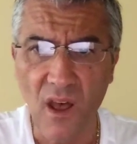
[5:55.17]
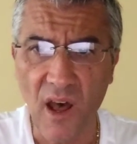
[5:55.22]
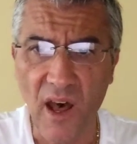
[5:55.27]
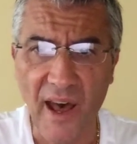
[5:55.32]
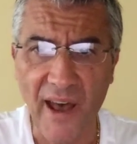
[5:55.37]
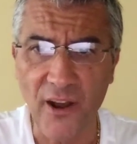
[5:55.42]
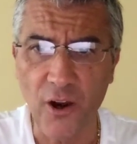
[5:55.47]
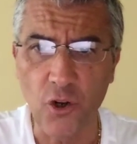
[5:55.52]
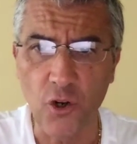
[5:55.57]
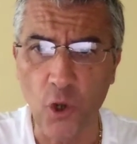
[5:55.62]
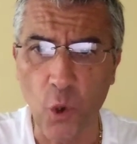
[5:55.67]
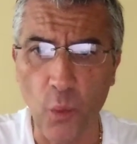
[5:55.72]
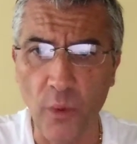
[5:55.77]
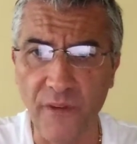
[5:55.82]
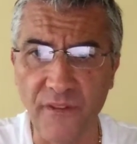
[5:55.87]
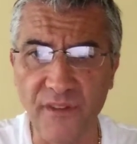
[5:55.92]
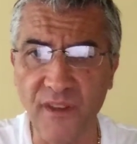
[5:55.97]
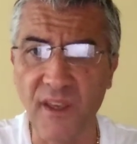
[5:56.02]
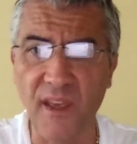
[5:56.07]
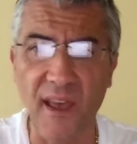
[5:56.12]
I don't know
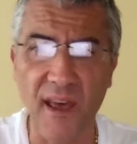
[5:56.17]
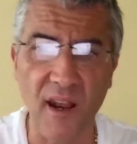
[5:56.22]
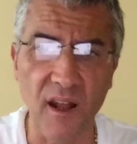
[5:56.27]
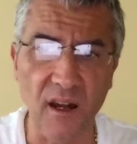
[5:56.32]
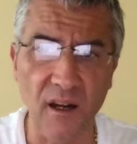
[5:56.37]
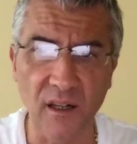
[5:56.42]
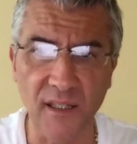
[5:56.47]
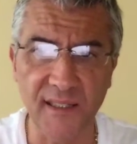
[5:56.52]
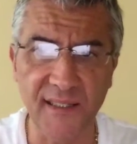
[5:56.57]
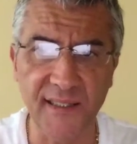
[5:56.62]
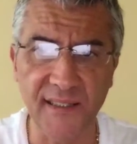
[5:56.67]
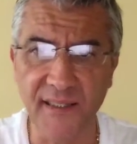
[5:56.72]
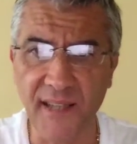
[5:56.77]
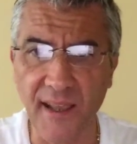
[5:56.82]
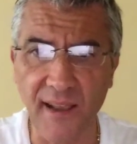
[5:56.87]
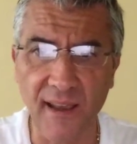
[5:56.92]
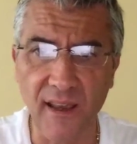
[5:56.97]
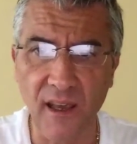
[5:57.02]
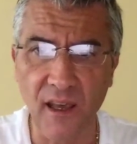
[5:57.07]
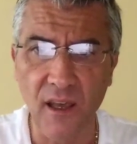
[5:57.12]
if he had a
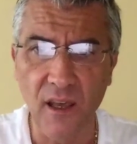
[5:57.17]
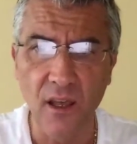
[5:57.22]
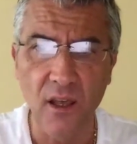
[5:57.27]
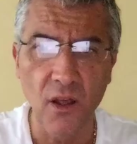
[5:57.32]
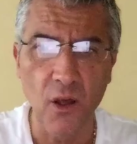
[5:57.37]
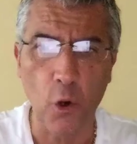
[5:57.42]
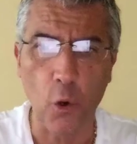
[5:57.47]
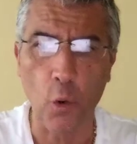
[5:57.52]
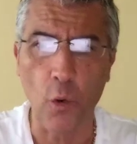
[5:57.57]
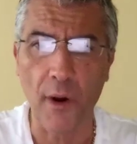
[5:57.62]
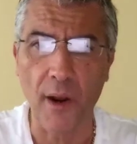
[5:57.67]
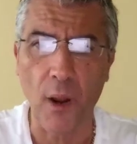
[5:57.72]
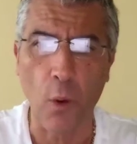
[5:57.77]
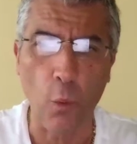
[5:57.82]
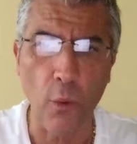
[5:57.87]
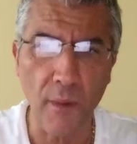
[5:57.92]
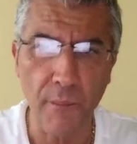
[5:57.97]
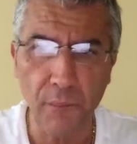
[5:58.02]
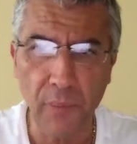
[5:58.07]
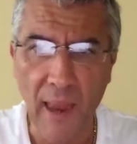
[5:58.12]
stick or a
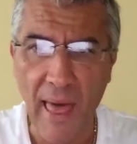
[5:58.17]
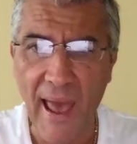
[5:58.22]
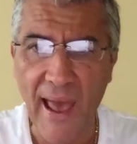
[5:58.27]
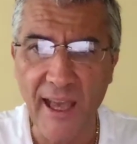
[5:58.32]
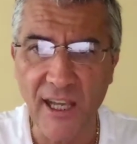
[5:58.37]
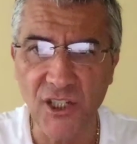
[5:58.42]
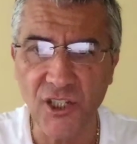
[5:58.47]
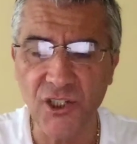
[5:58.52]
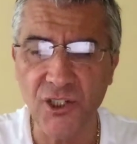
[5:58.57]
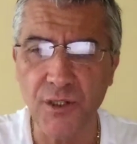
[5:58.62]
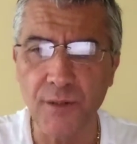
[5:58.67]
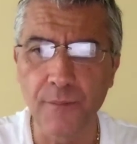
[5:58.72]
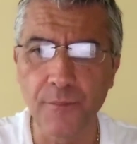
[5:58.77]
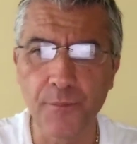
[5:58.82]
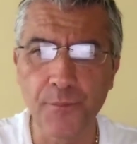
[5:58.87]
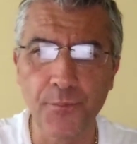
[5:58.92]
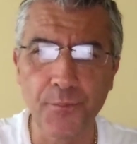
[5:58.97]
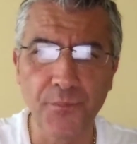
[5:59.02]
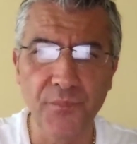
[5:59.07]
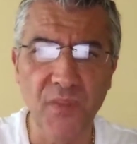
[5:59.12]
whiplash,
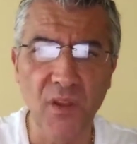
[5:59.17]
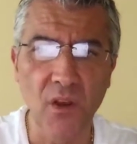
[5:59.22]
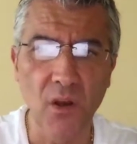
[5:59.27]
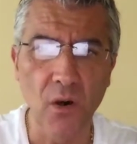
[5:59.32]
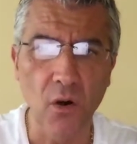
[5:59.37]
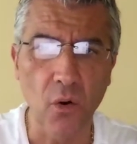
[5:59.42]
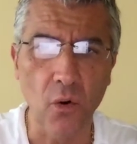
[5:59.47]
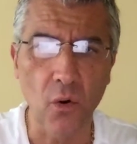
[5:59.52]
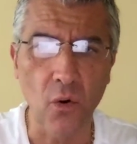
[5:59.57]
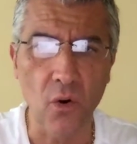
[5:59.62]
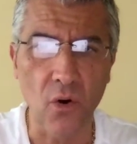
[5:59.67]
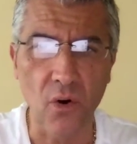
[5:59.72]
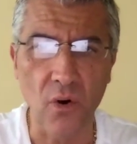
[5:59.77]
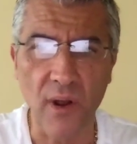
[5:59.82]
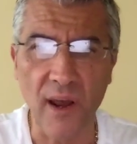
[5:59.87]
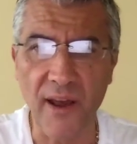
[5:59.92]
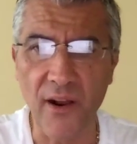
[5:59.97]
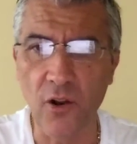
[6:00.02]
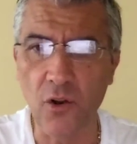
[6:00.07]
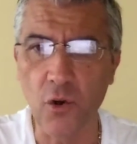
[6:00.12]

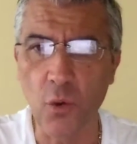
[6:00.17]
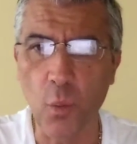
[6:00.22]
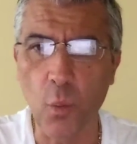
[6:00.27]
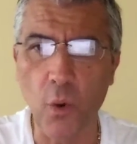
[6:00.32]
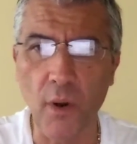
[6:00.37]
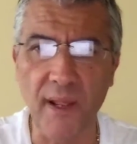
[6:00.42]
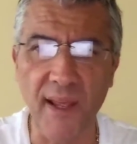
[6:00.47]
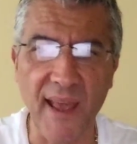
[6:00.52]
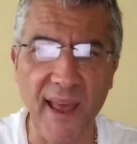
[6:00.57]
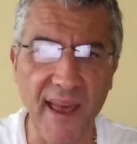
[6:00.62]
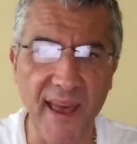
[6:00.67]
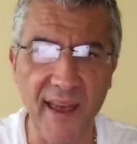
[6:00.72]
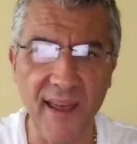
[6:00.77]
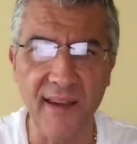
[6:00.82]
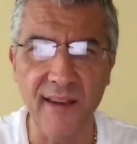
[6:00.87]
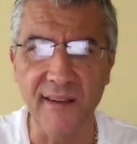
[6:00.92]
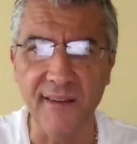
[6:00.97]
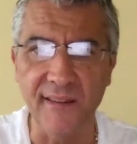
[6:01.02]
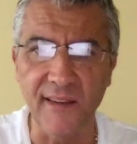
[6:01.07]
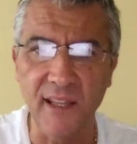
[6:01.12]
or I don't know what he
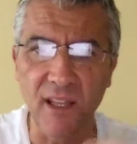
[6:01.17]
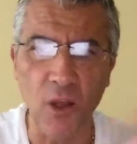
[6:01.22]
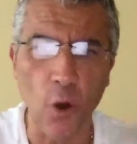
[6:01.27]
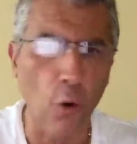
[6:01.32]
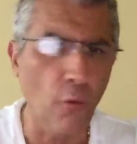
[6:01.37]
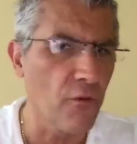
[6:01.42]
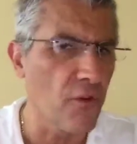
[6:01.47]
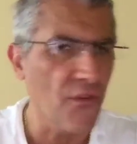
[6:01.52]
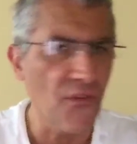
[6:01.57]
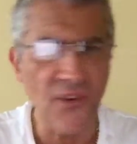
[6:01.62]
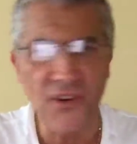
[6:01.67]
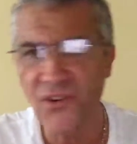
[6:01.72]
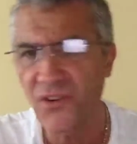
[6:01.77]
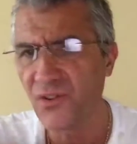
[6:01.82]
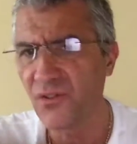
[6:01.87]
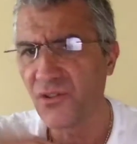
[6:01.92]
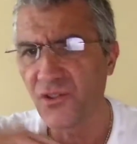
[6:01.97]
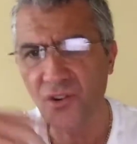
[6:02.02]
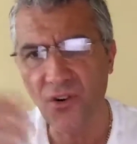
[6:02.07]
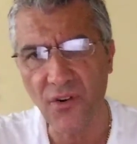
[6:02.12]
had, and he
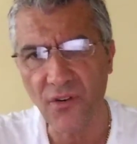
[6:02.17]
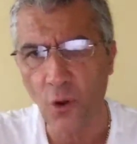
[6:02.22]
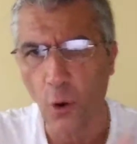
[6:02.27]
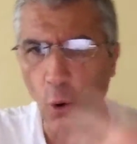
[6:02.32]
overturned